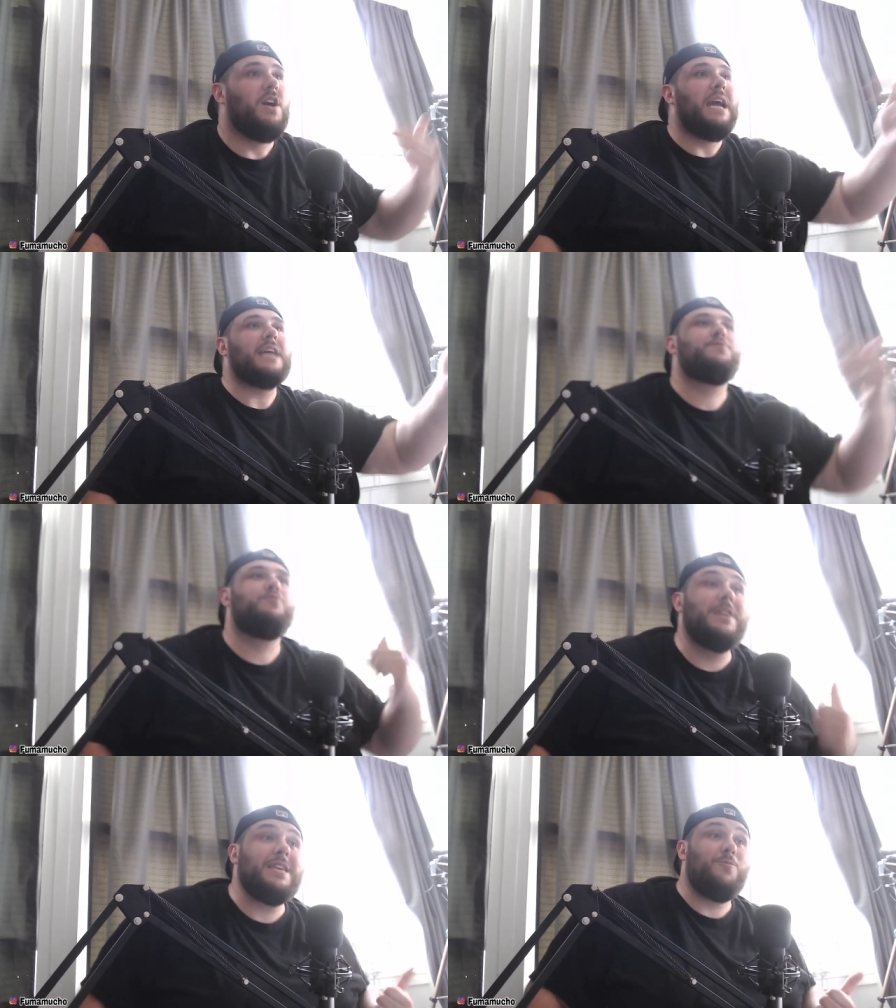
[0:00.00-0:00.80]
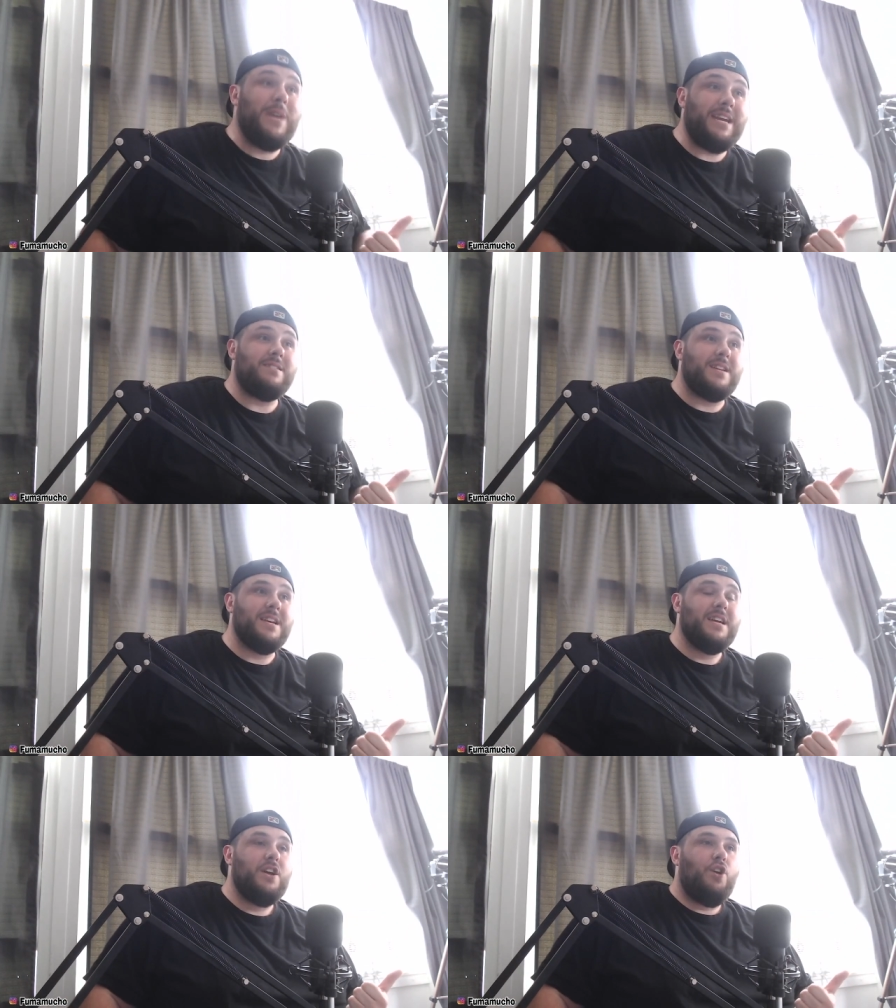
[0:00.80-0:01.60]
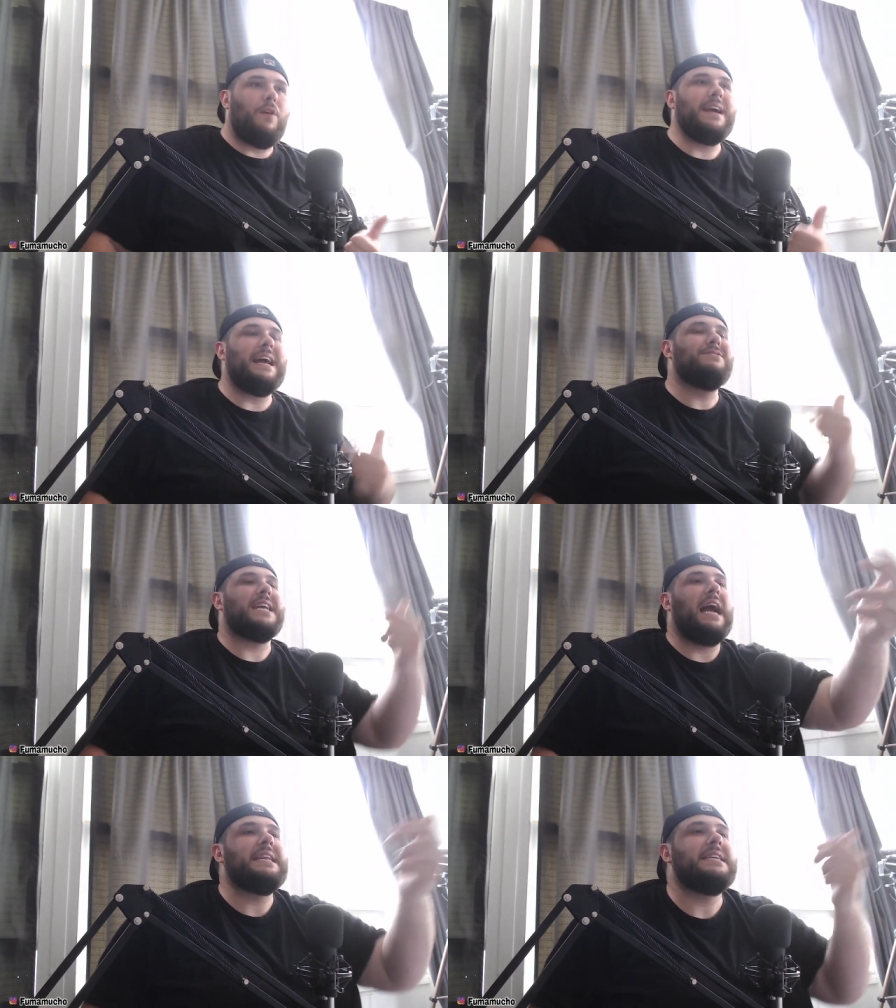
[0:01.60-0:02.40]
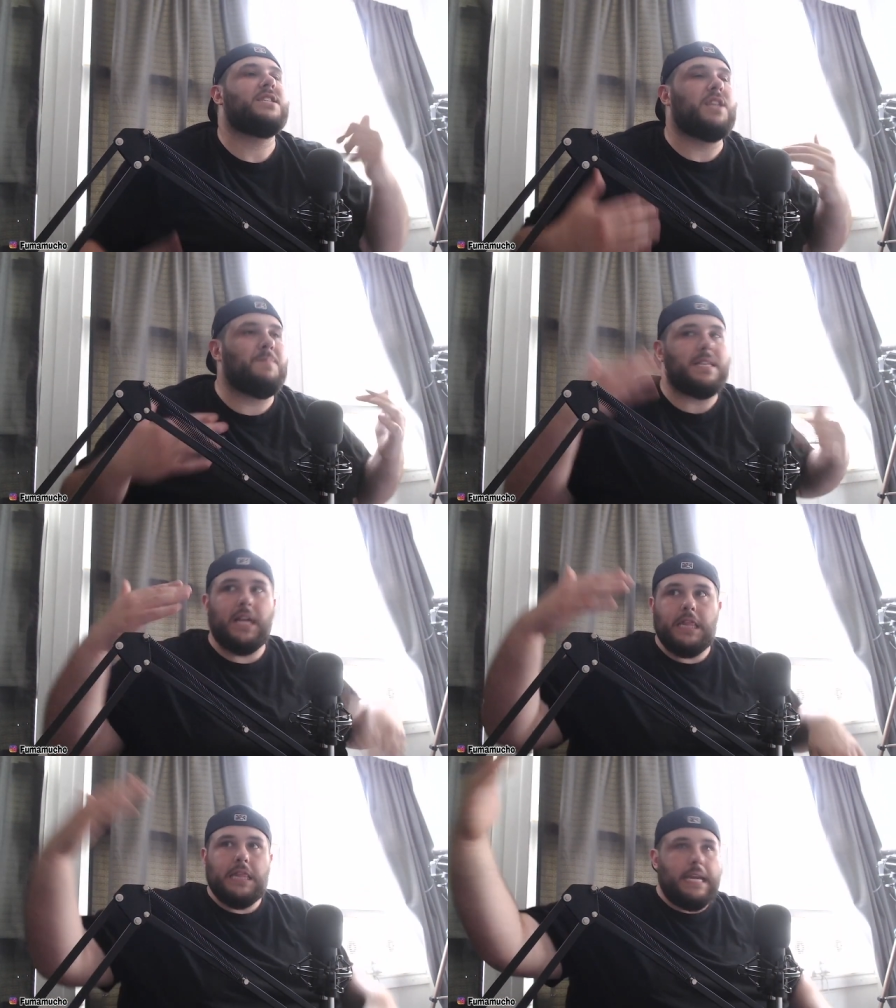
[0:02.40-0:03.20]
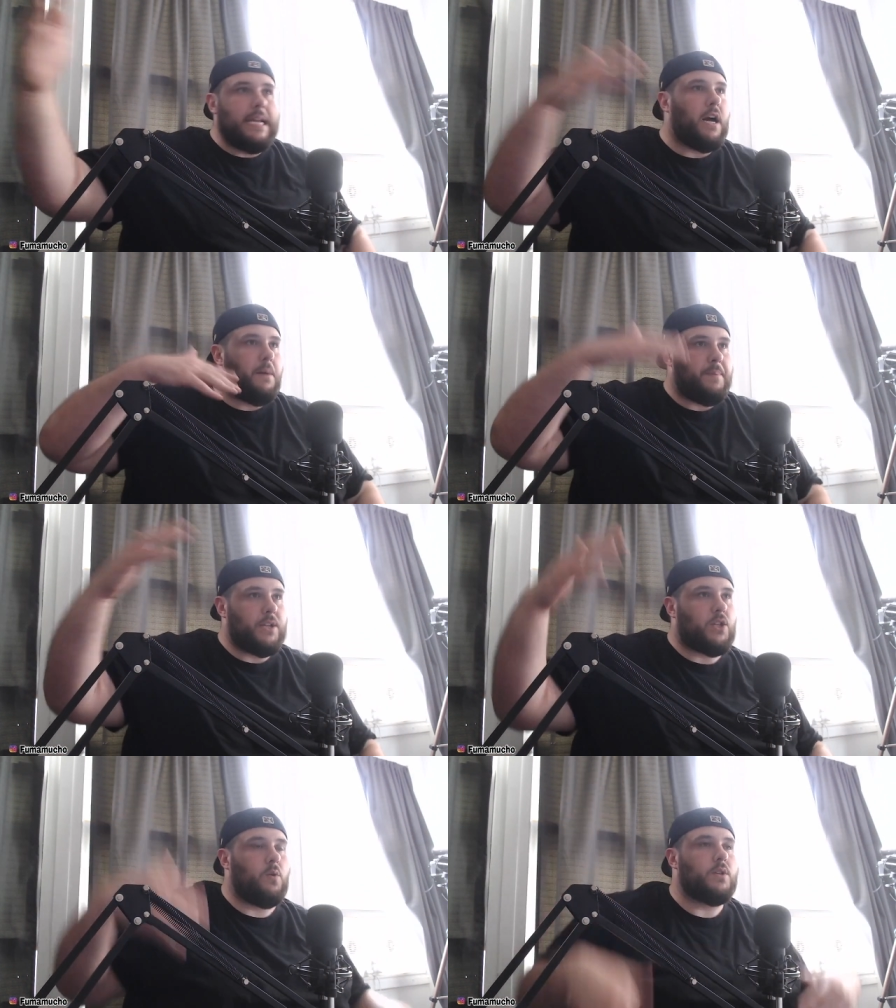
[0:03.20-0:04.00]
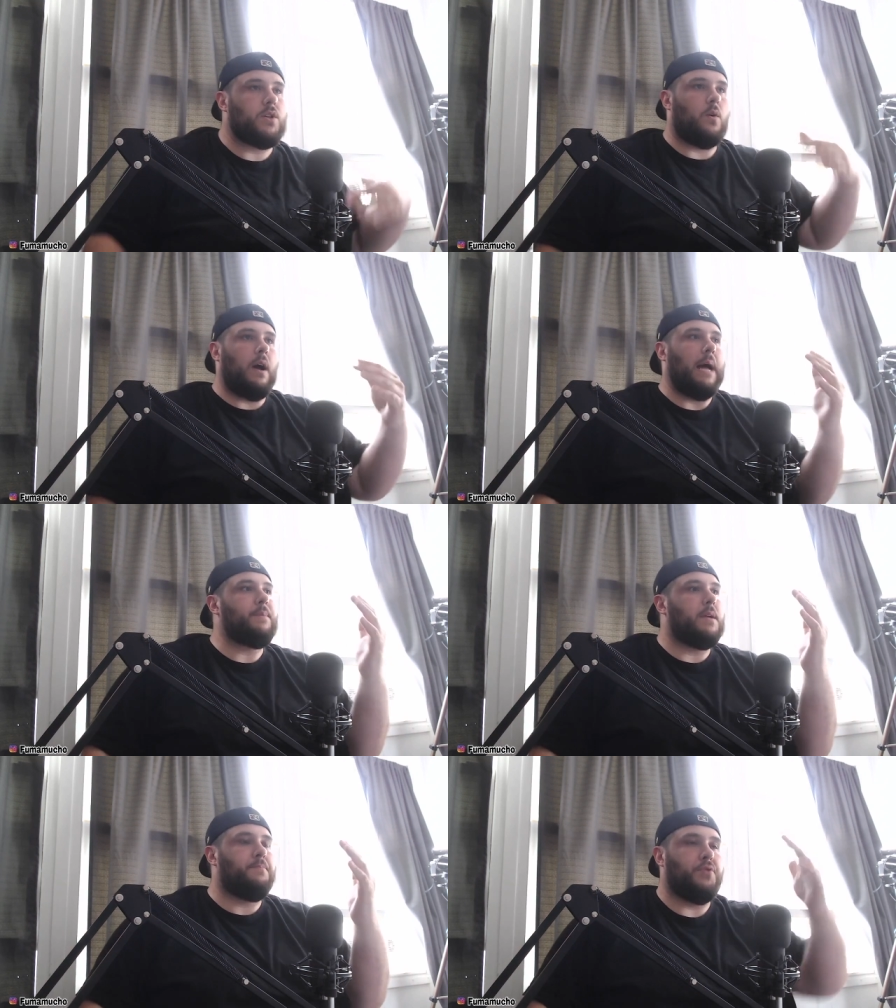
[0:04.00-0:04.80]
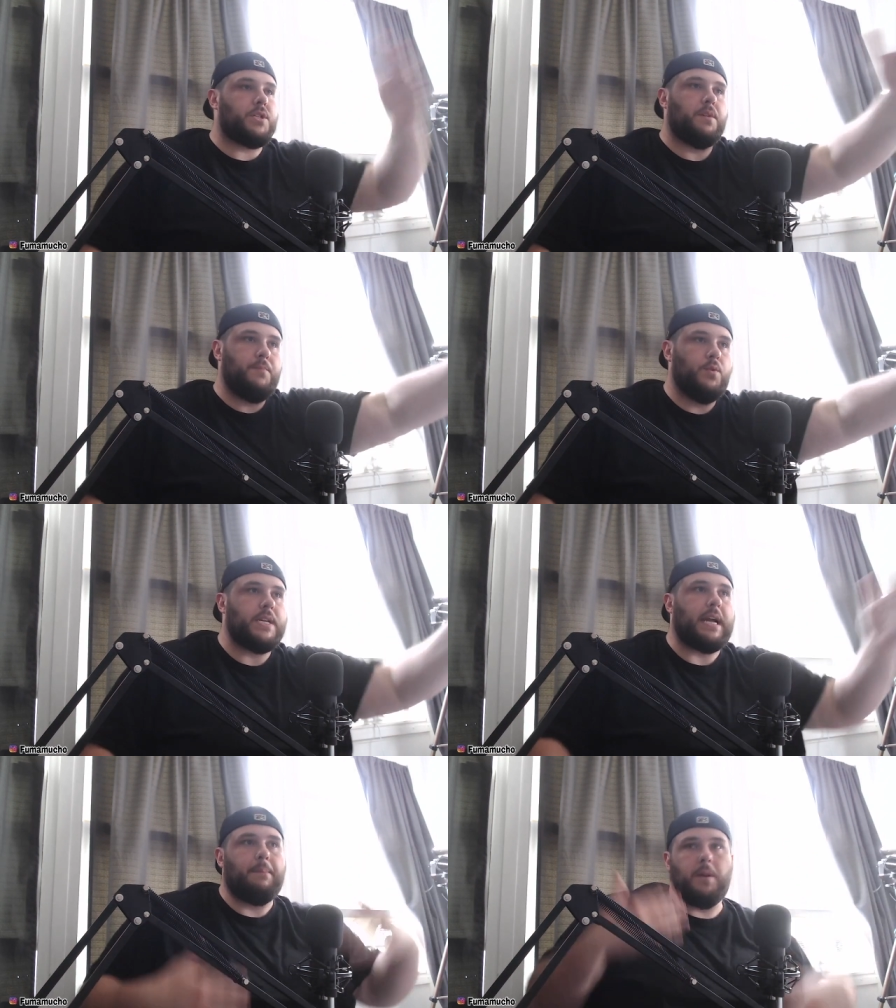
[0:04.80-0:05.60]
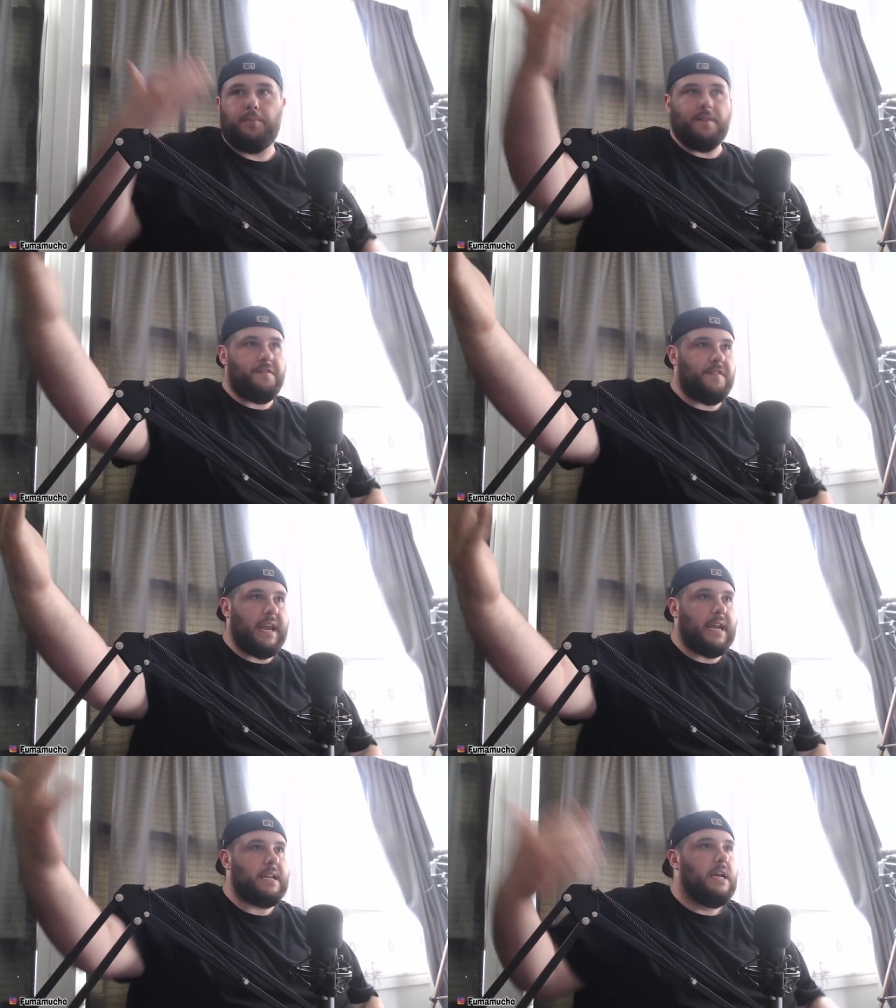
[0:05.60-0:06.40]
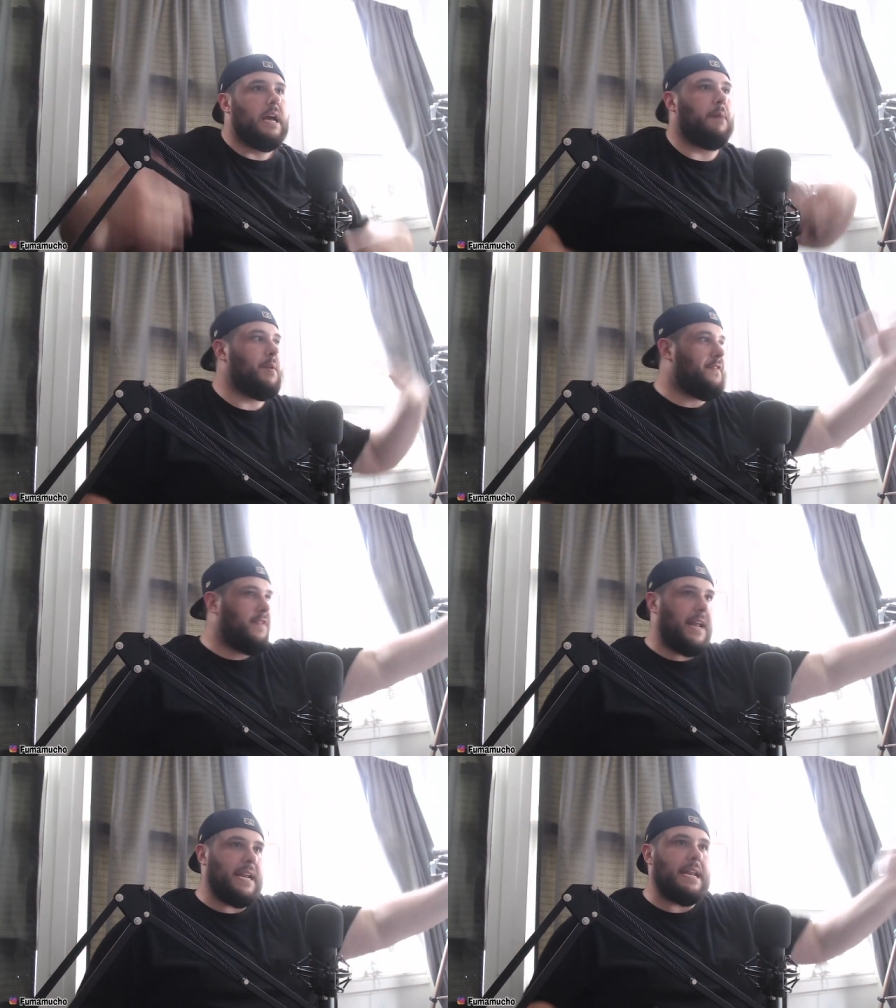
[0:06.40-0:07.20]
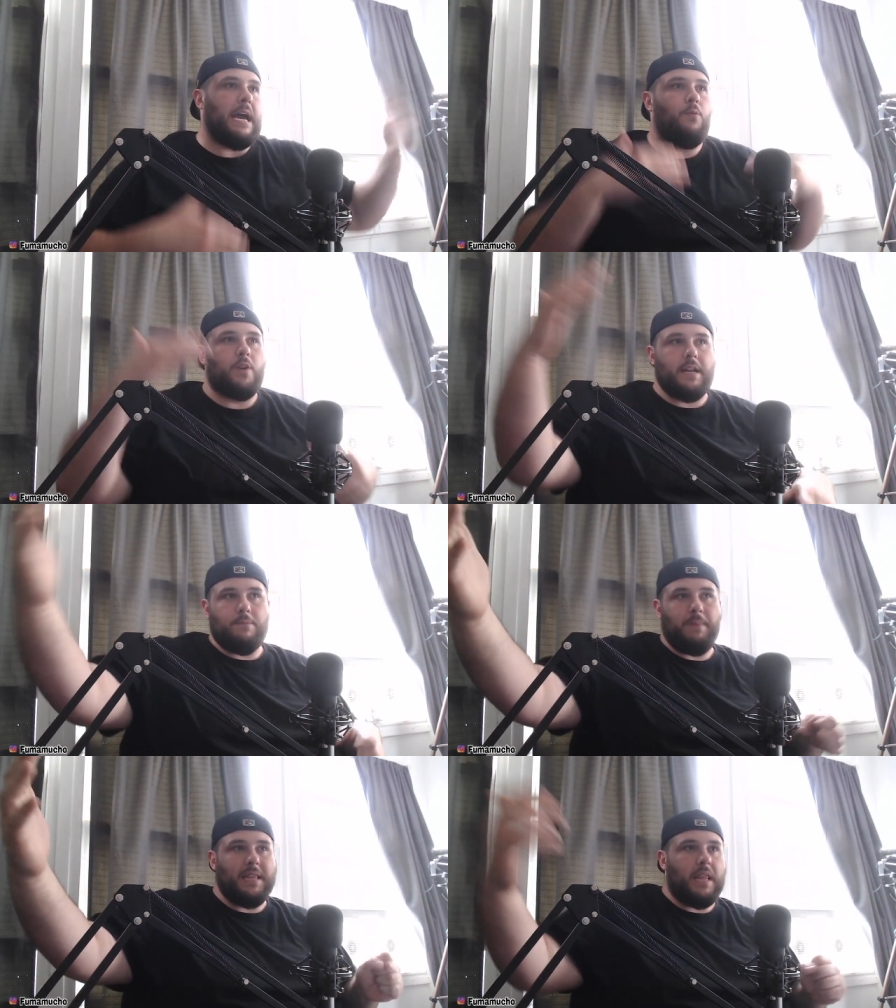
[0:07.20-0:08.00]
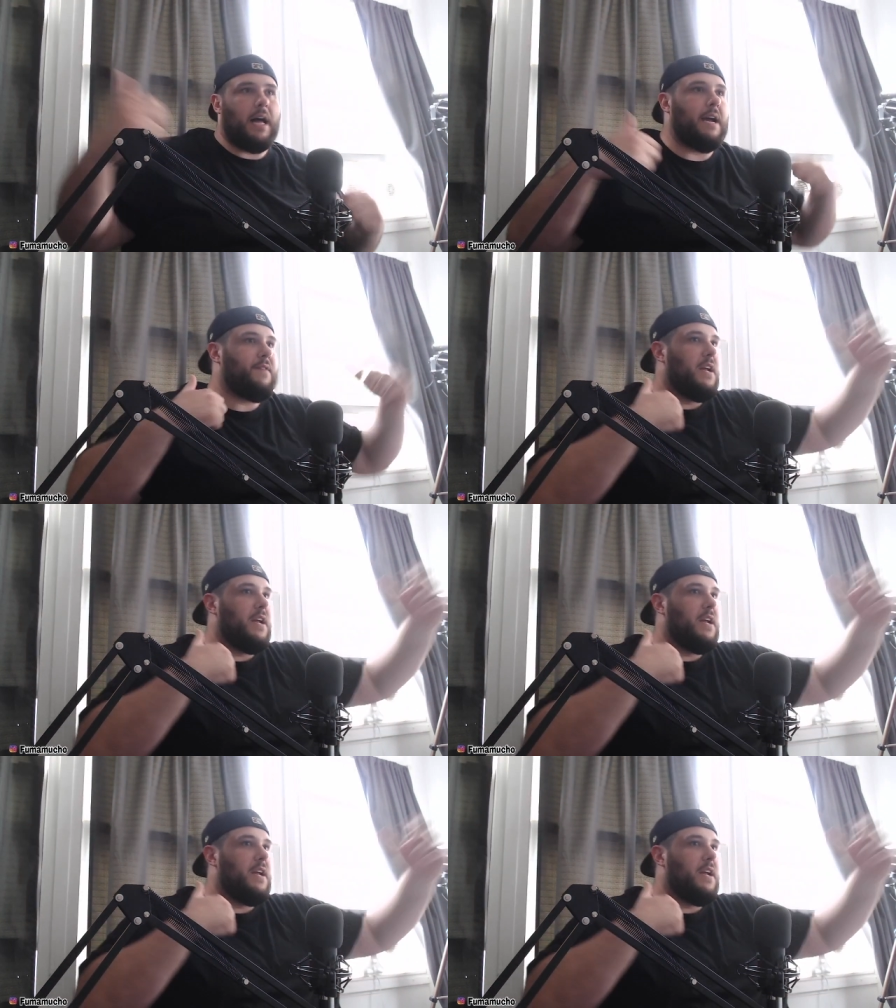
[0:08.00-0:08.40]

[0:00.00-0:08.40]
It's really weird, right? I was like, I need something to lead up into it, so I'm going to put some music. I'm going to put a fade. I'm going to fade it out. We're going to be live.